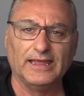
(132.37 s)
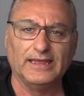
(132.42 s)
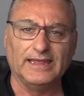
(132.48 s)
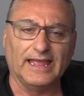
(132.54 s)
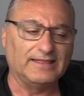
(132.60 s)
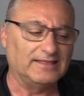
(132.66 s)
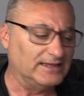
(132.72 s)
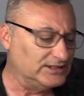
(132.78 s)

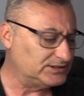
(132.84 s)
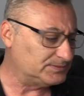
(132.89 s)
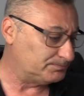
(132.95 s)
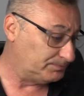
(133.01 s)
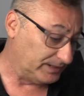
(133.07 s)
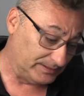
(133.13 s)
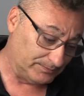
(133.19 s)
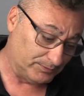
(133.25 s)
Yet these
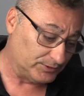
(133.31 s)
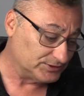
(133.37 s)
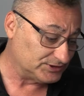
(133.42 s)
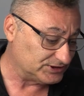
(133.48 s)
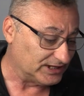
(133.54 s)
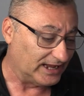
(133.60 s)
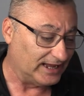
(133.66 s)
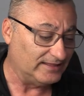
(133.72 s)
people
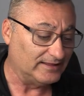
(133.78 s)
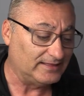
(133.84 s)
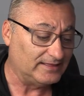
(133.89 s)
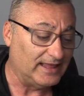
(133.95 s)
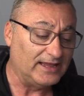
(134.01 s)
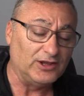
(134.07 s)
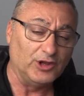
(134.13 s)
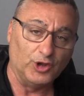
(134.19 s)
say
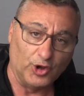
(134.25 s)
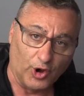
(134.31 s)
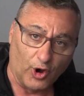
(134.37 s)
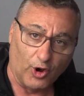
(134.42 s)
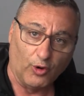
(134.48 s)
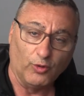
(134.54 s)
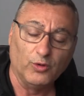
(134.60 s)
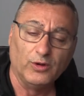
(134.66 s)
that they
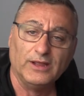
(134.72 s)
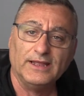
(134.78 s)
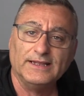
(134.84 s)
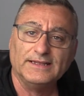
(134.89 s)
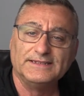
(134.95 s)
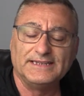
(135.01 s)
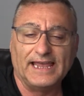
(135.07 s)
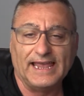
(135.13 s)
go
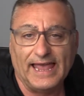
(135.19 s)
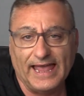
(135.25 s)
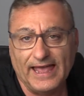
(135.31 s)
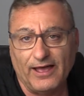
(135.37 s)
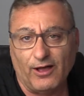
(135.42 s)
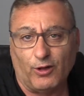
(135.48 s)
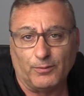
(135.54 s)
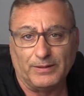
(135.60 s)
to
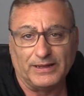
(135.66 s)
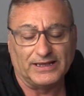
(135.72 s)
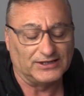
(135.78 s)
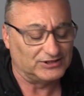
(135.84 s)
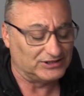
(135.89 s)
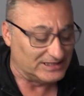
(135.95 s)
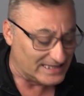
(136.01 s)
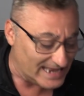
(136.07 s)
hell
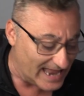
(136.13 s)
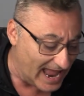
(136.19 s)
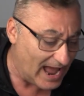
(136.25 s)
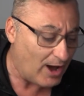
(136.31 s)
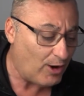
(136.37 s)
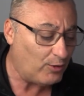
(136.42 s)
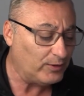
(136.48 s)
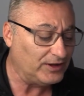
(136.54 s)
because
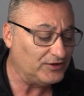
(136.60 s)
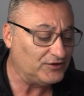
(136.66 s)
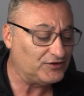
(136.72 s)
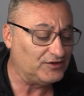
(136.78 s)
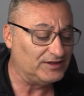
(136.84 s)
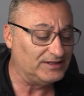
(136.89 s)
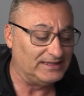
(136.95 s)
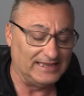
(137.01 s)
now
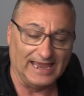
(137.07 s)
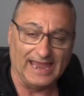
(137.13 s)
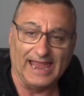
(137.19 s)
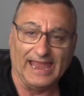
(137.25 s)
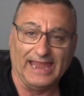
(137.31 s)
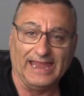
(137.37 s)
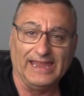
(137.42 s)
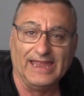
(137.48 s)
is the
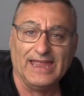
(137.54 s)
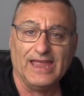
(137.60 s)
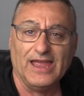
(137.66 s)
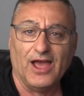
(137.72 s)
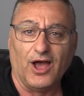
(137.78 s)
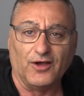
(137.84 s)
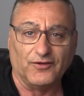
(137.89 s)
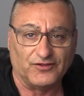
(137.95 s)
day
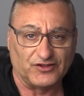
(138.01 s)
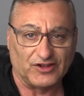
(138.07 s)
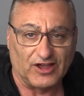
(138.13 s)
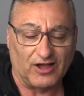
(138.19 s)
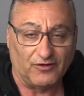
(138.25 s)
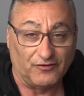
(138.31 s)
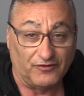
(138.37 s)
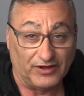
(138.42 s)
of
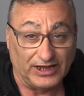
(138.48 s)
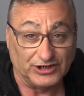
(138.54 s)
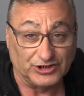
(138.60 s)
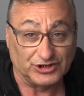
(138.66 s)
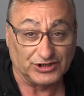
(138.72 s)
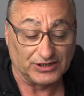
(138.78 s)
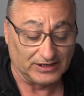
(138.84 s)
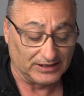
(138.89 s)

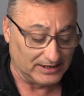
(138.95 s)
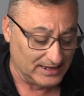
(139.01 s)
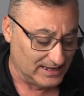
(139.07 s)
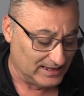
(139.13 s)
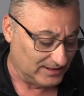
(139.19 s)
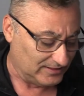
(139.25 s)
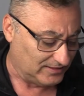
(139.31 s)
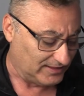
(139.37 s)
salvation,
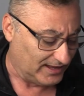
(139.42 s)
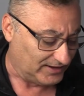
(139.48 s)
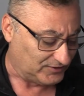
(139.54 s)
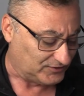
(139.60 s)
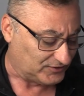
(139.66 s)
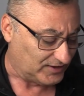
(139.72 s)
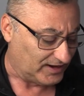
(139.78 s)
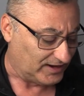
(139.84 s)

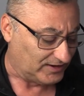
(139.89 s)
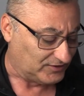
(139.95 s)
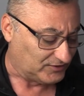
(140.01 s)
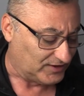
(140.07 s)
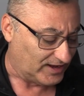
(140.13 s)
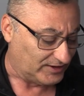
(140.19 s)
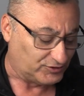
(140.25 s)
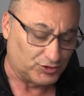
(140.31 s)
they say.
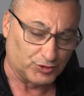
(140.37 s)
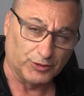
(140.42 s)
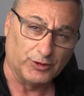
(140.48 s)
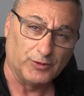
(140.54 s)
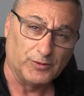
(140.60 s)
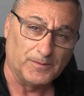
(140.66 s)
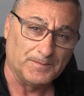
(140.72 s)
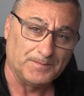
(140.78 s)
Is that
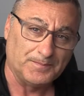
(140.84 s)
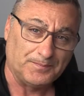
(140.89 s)
true?